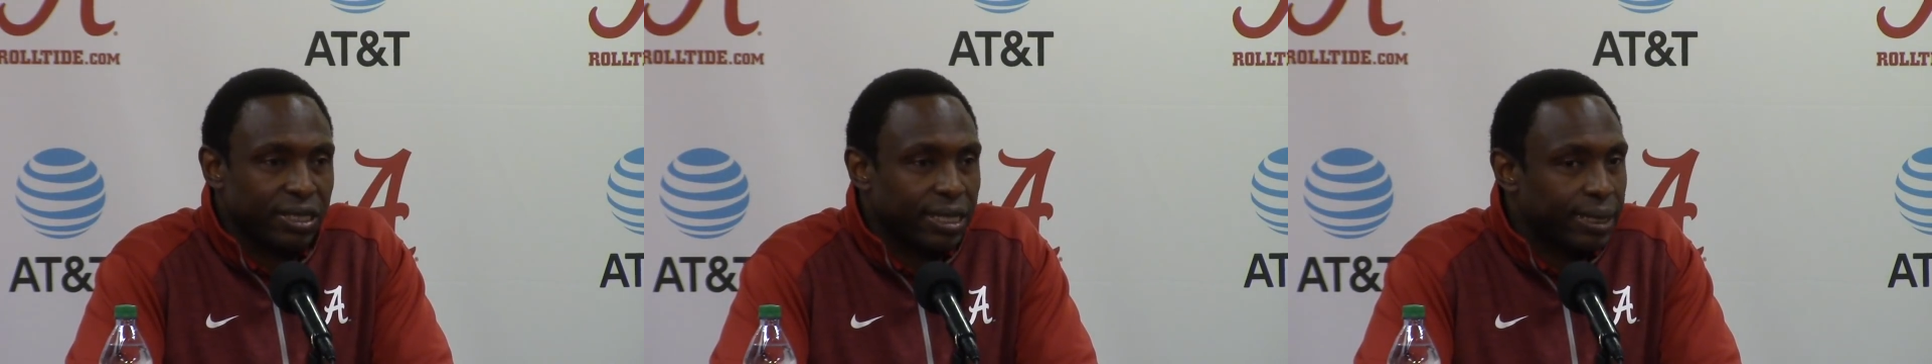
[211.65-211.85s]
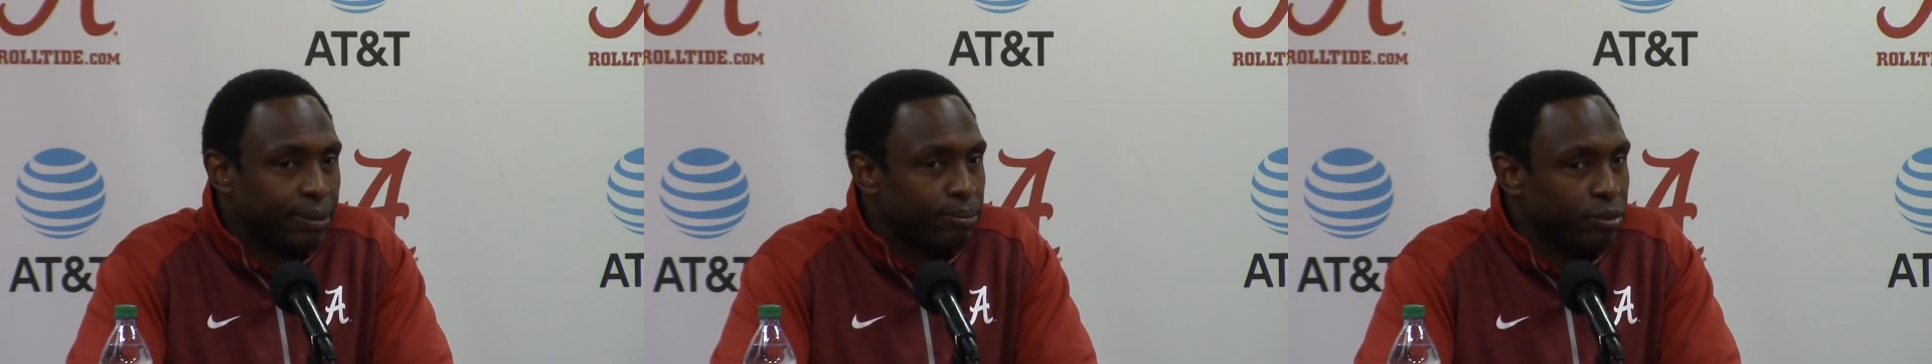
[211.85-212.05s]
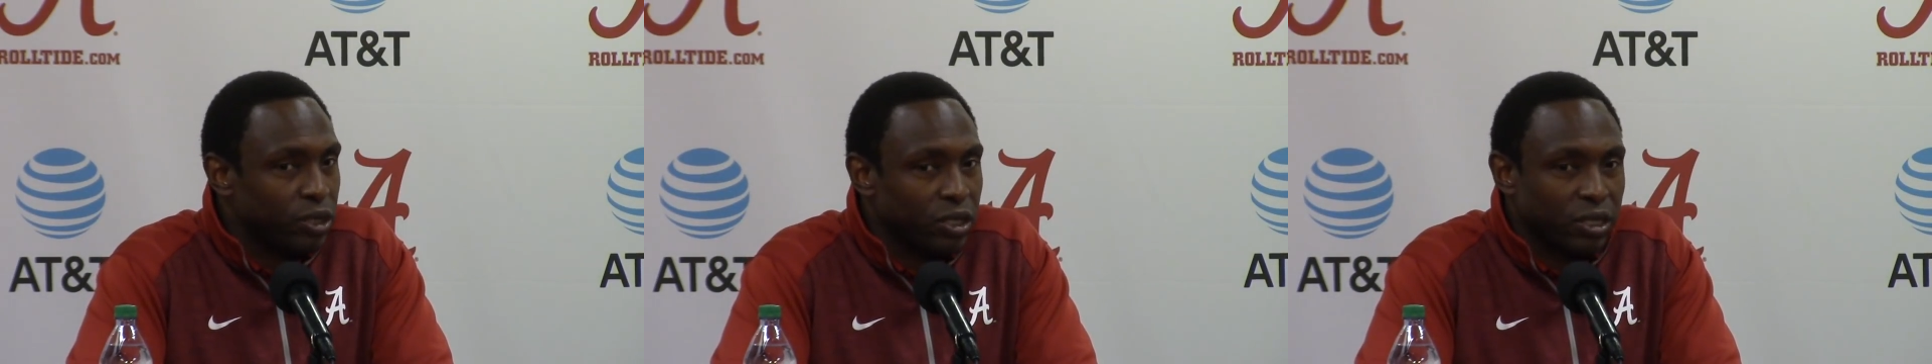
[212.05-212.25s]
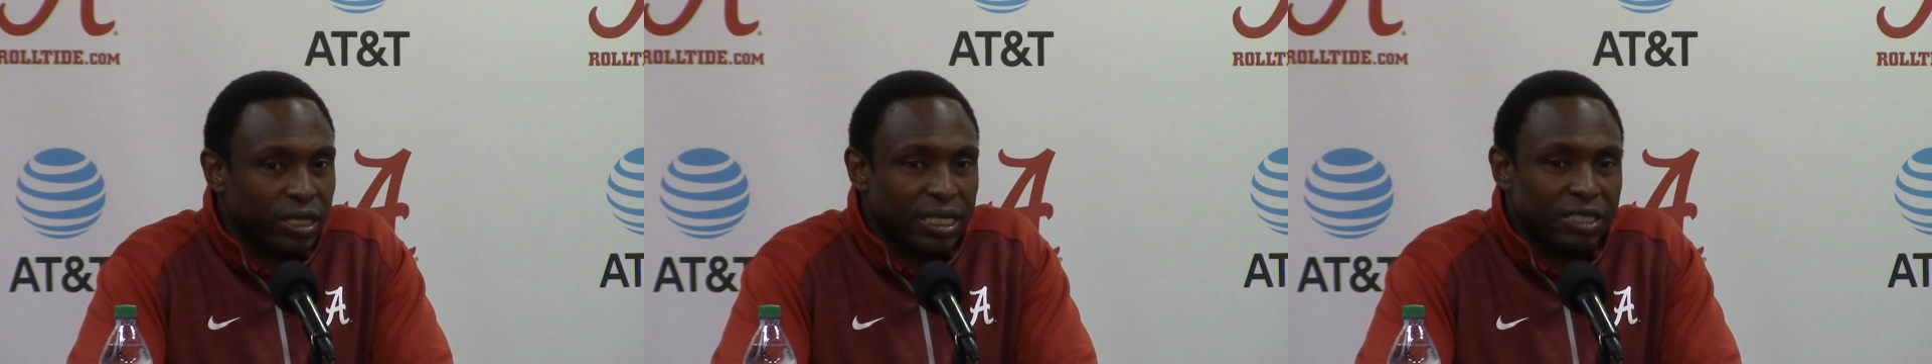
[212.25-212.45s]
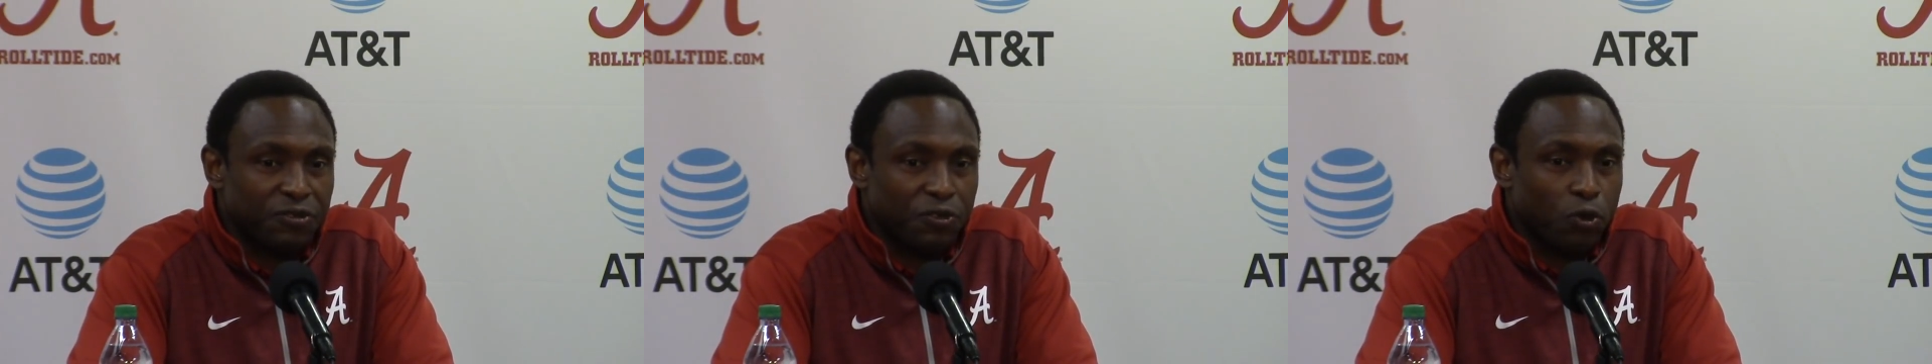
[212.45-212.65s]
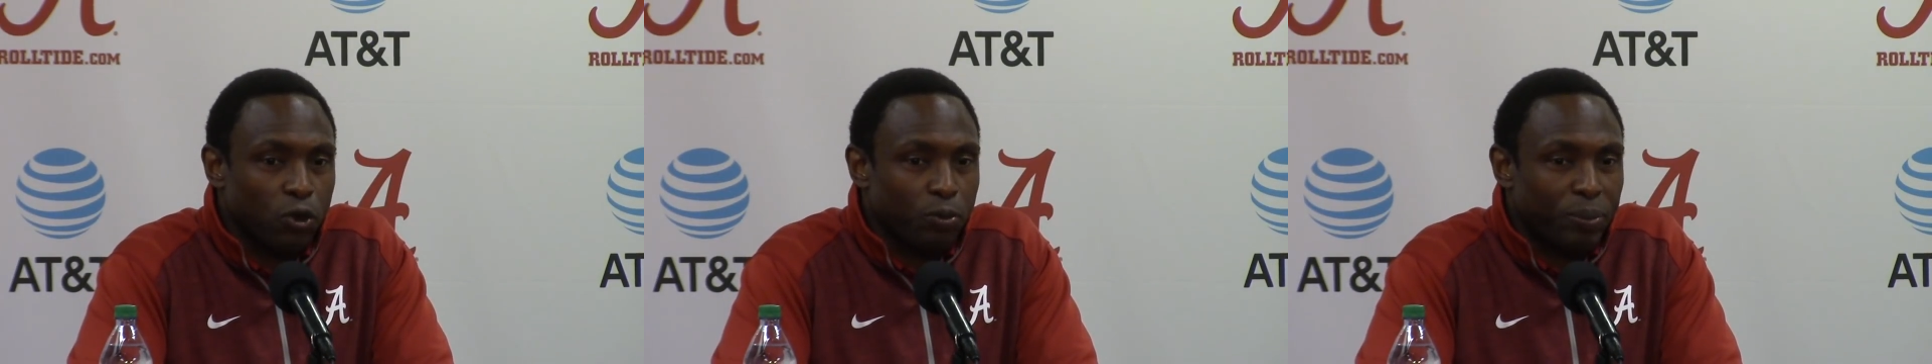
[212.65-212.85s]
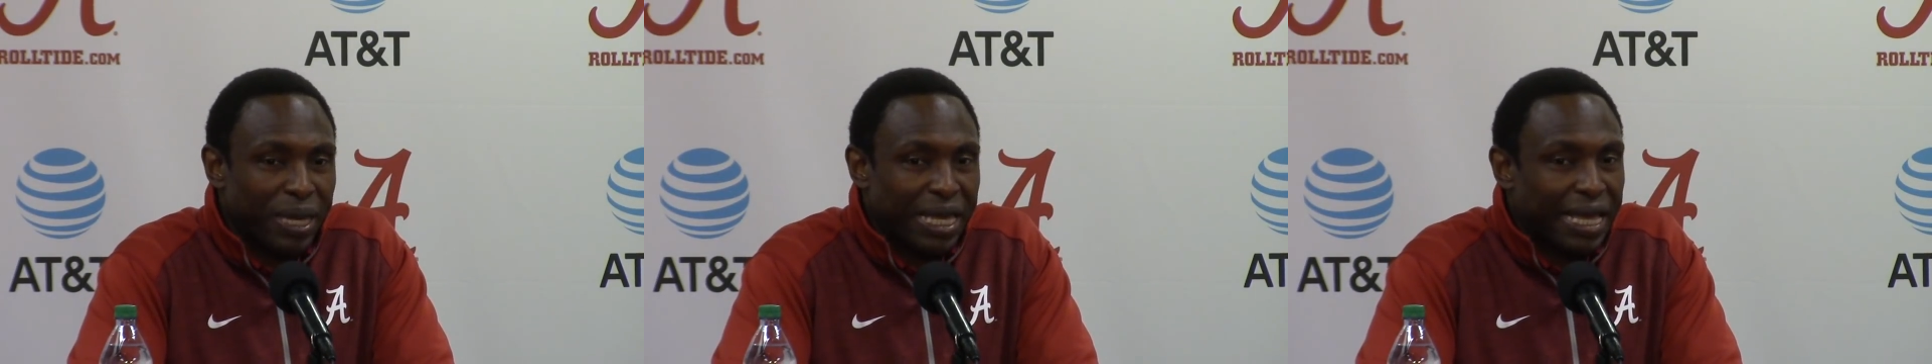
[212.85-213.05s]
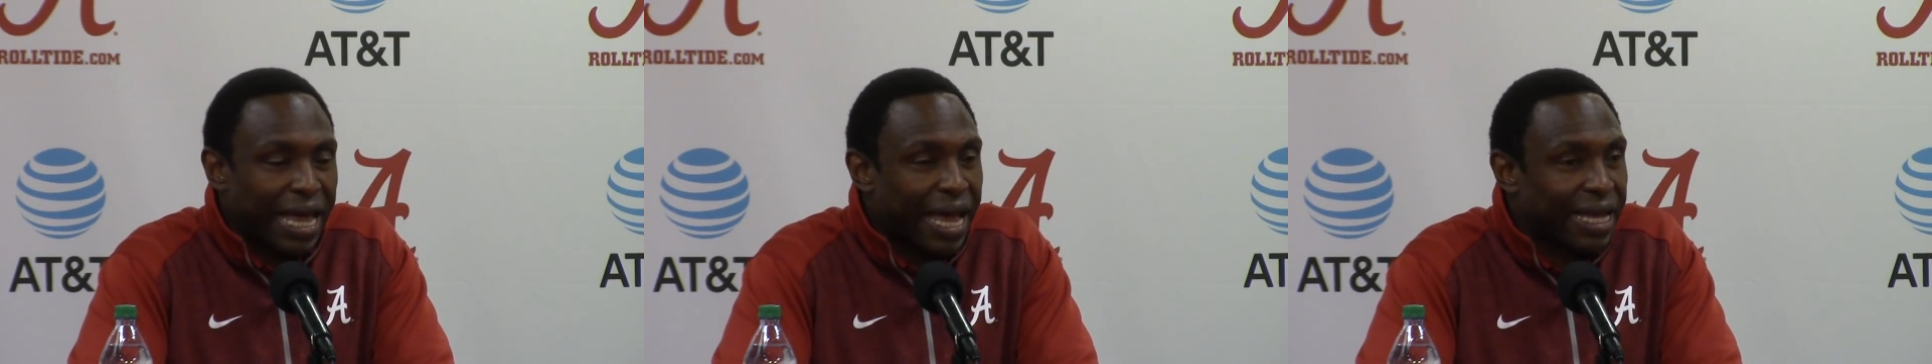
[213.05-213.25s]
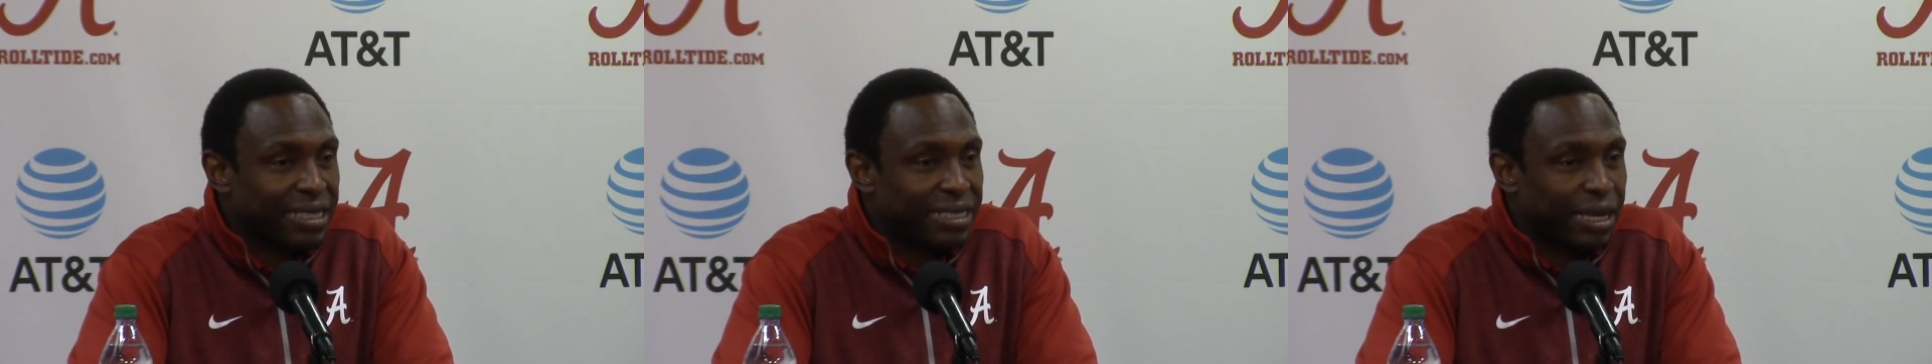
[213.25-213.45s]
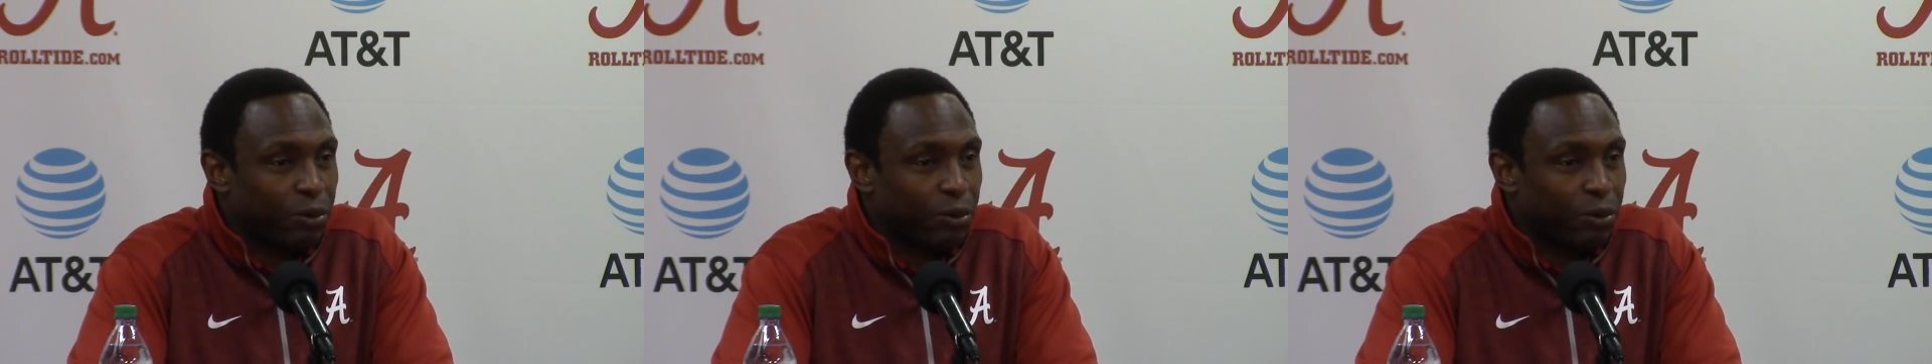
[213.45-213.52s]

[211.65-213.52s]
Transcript: Um, you know, that's four big guys